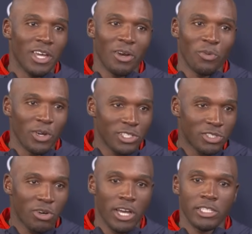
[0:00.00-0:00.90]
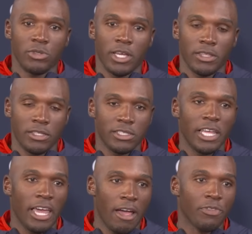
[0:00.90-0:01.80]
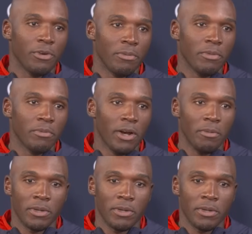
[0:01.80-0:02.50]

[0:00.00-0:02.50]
We got to rush twice. We have to stay after him, right?